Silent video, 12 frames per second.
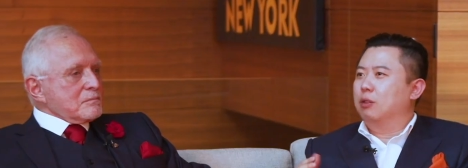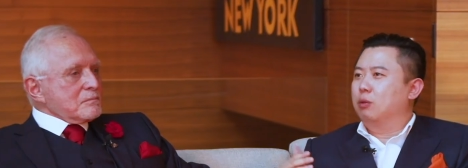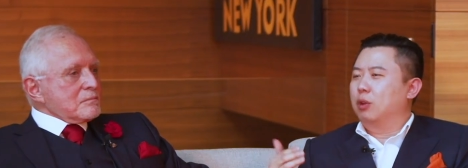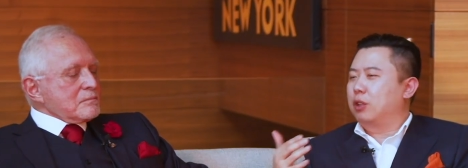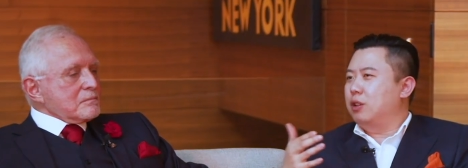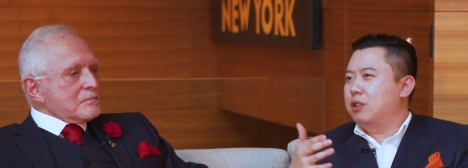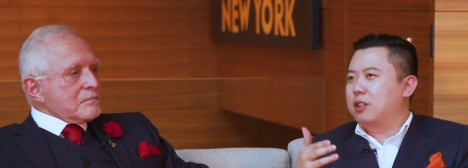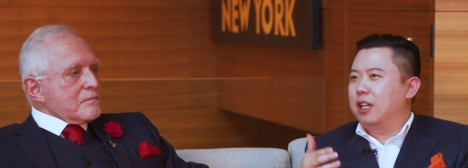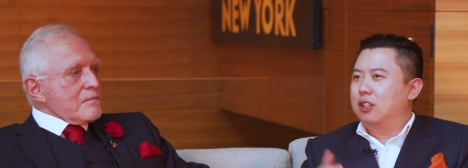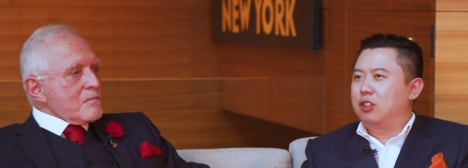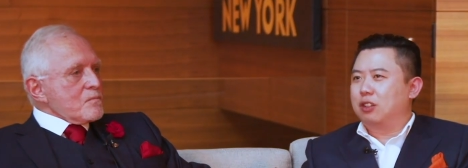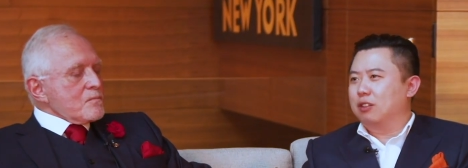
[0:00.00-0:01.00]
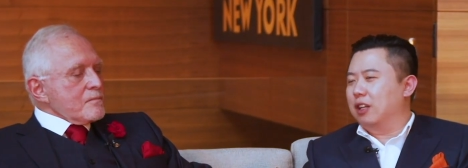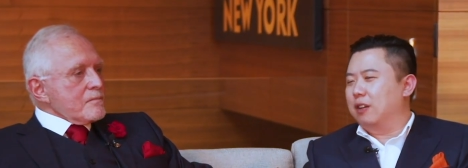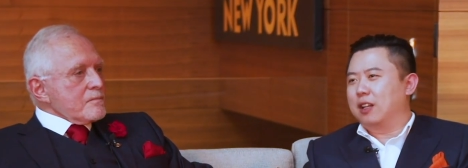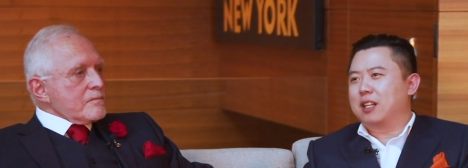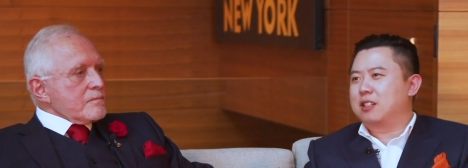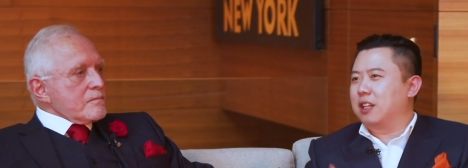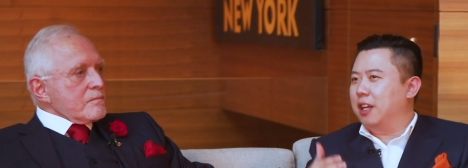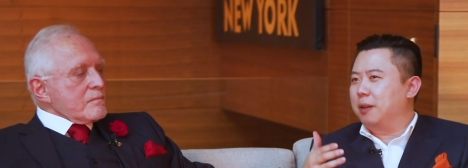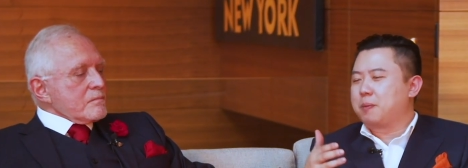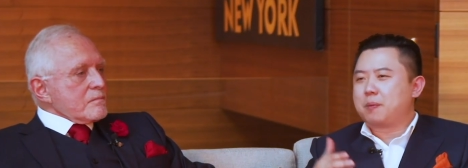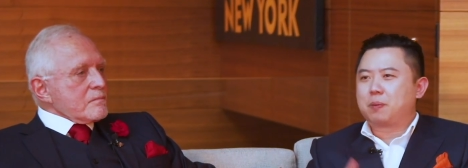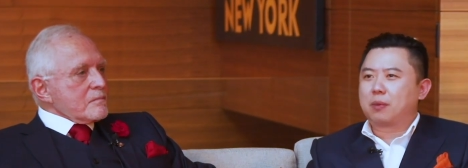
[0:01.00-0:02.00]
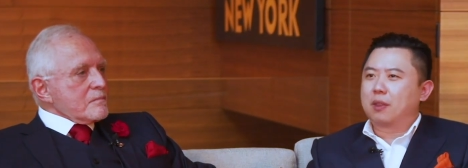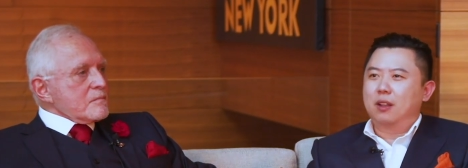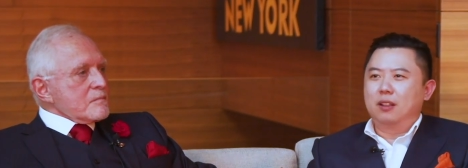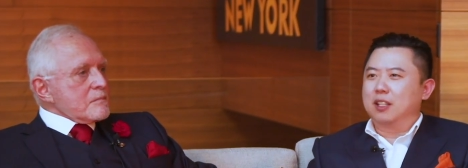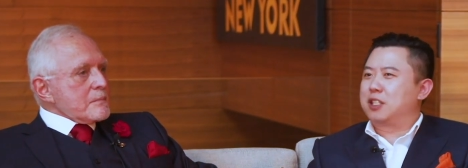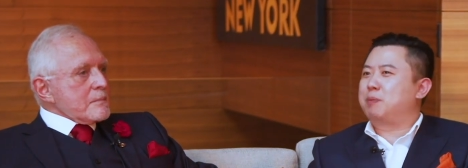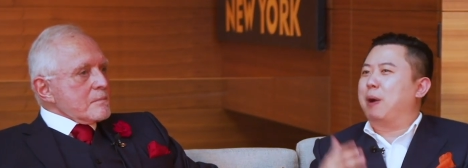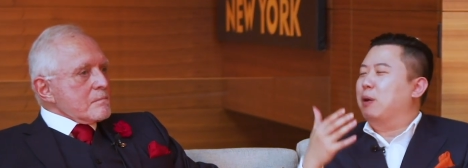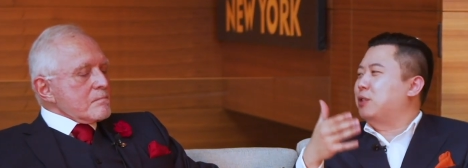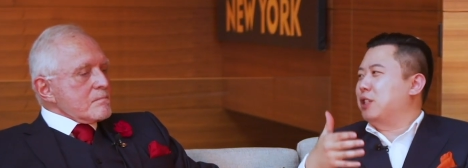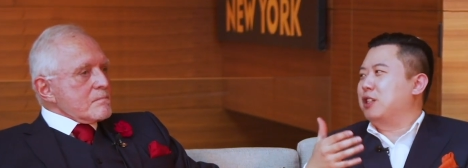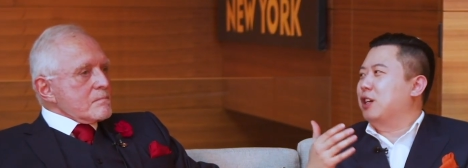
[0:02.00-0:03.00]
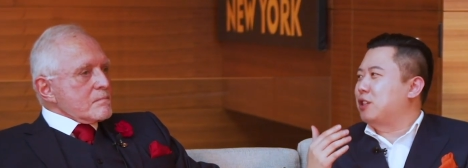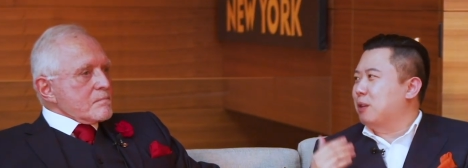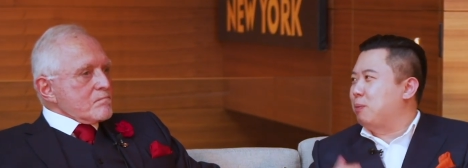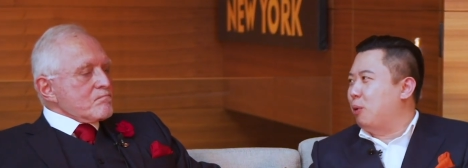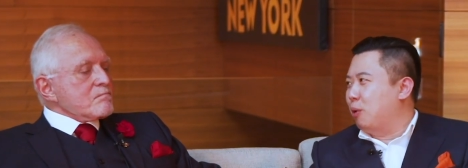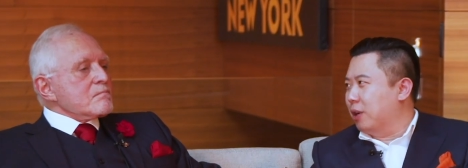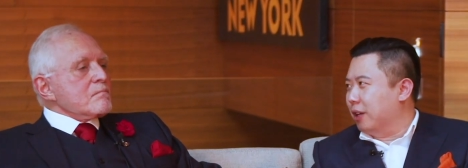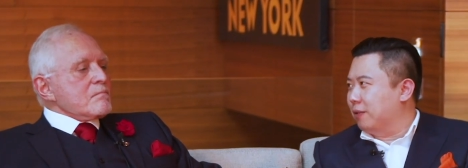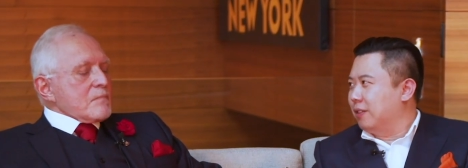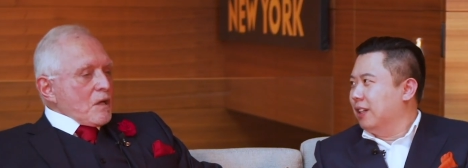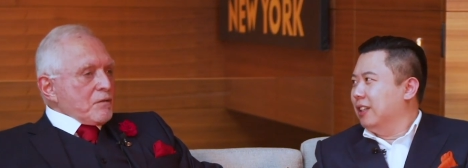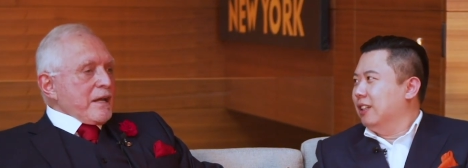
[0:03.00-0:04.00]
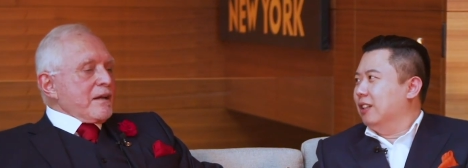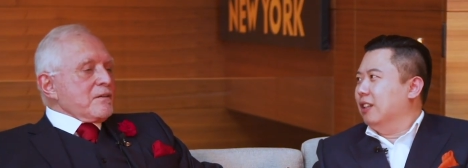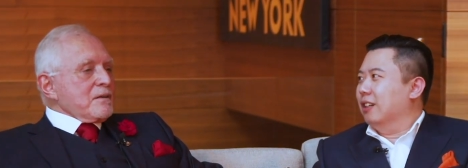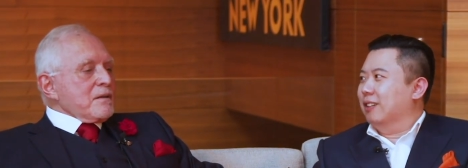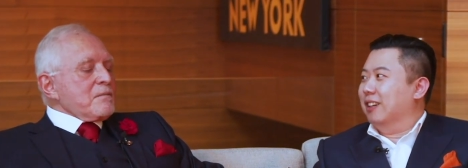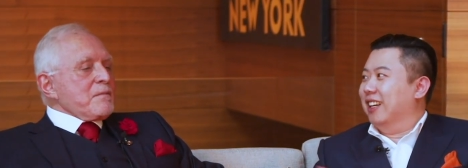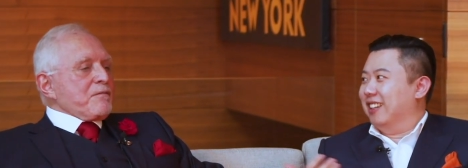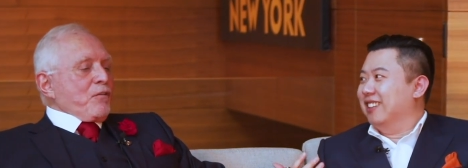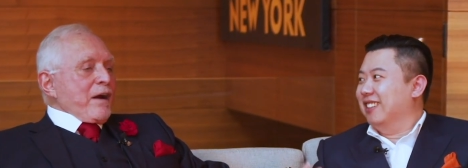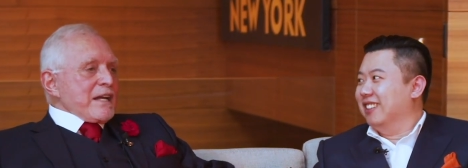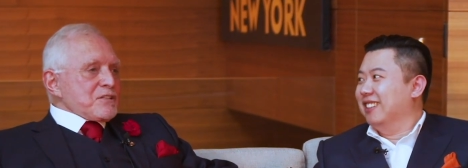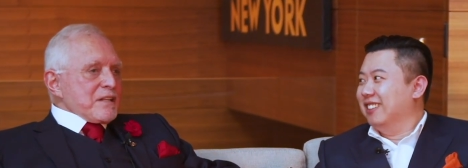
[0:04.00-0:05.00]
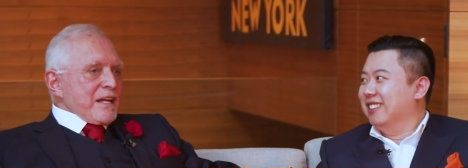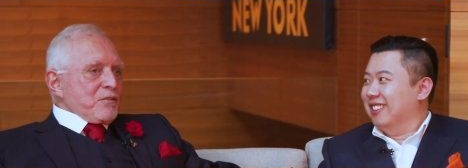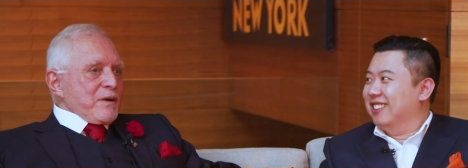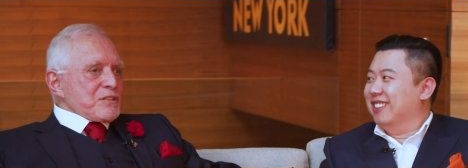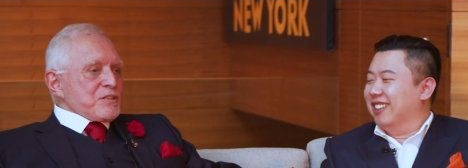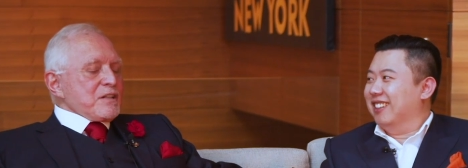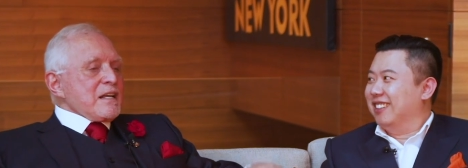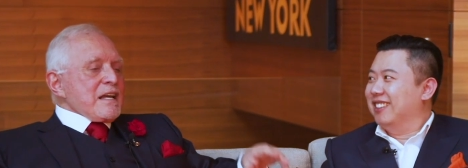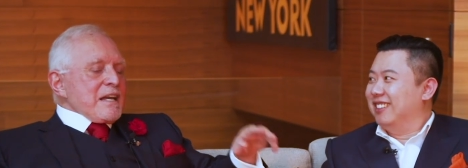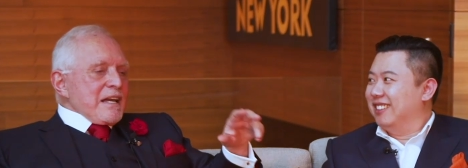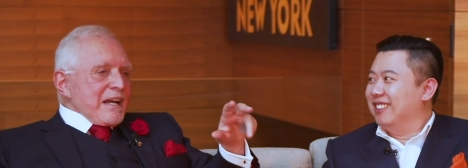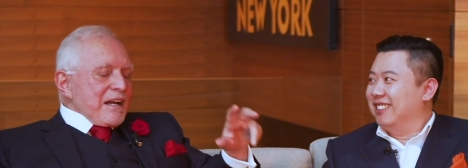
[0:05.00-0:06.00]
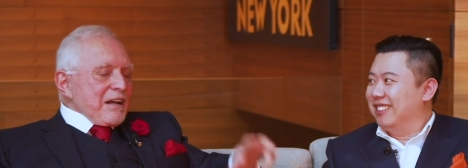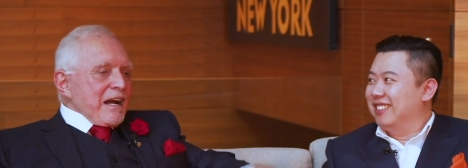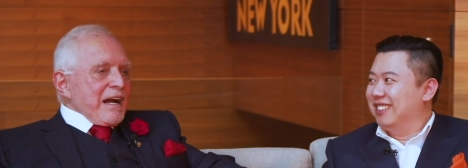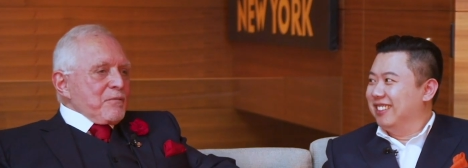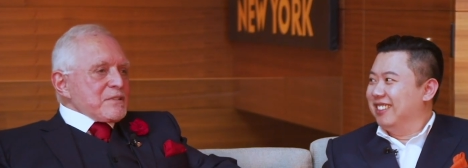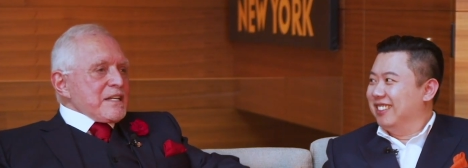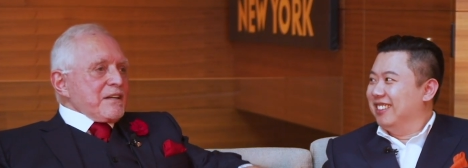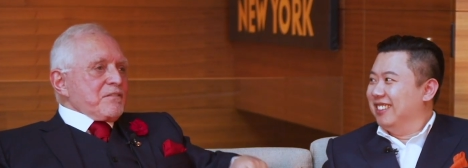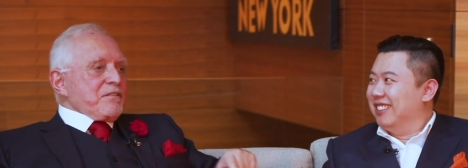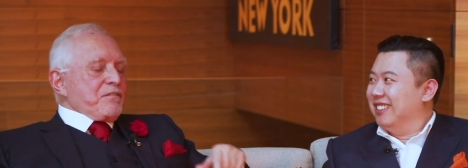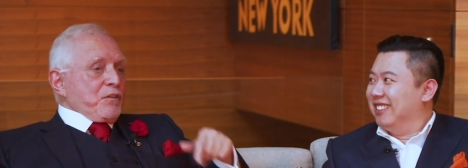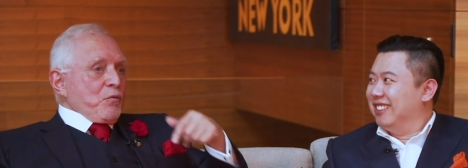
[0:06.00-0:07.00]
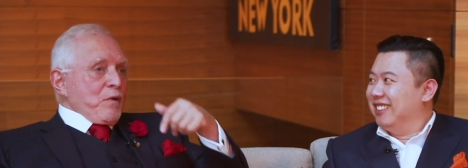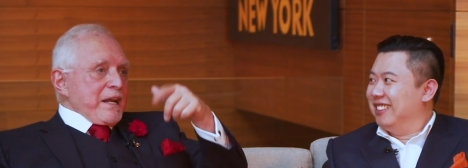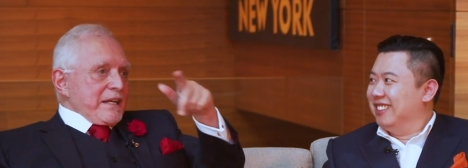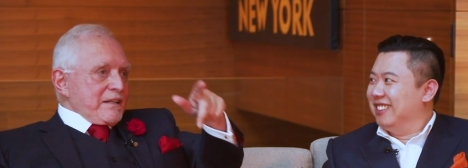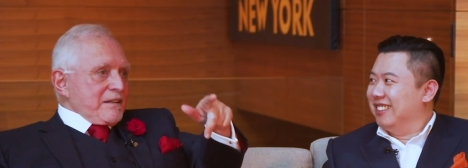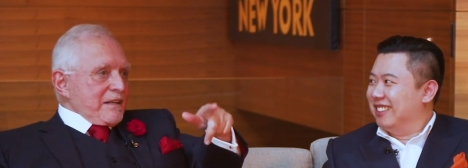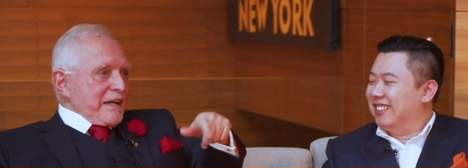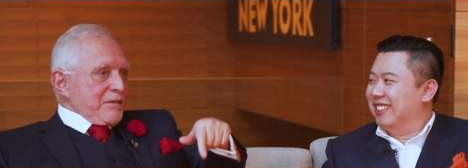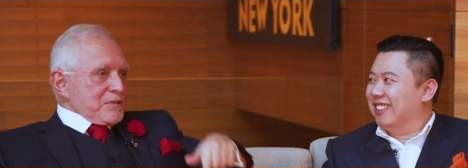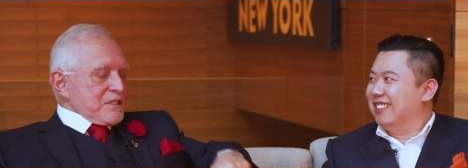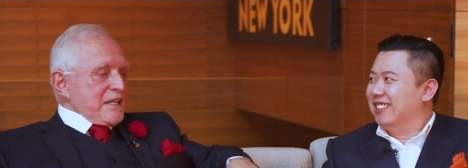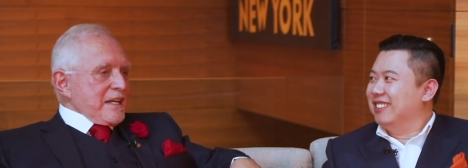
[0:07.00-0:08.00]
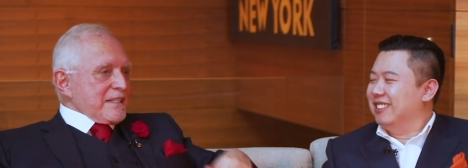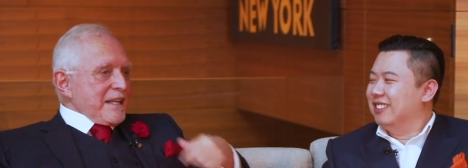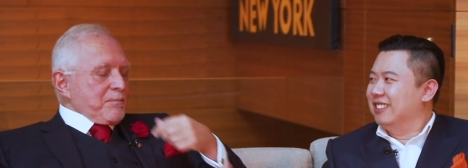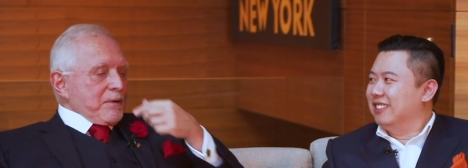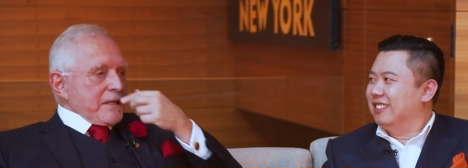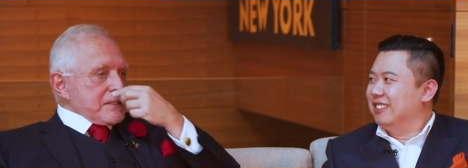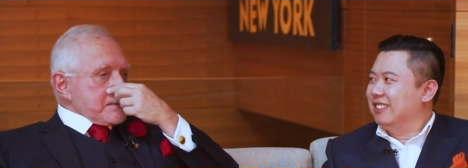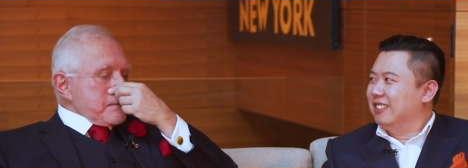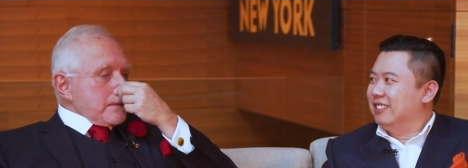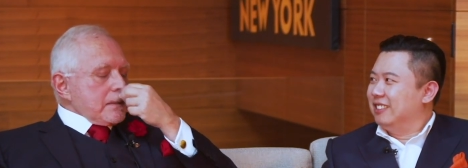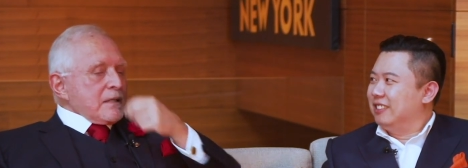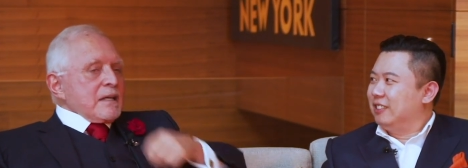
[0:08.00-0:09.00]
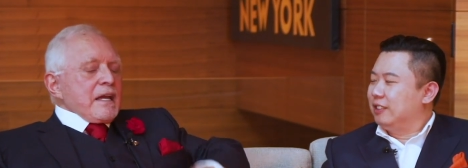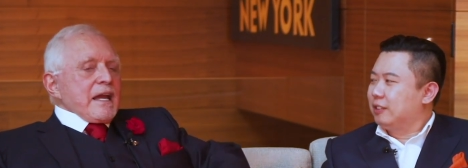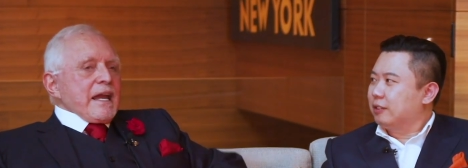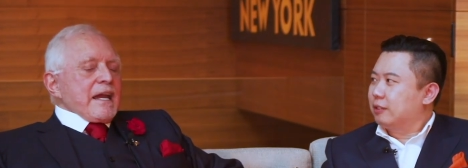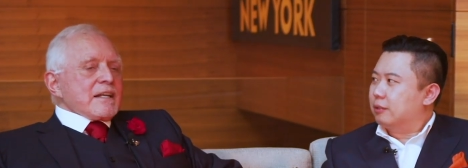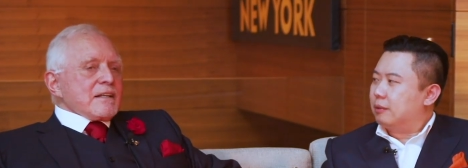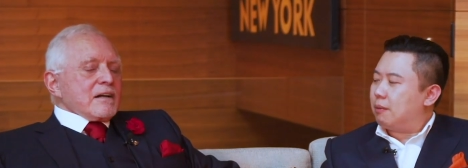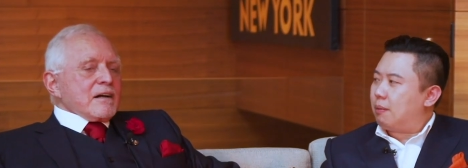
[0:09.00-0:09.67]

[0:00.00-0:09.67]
Speaker 1: what do you say to like, let's say the spouse is not supportive?
Speaker 2: Okay. All right. Before I answer that question, yeah. I was here for a wedding. I was staying at that place, and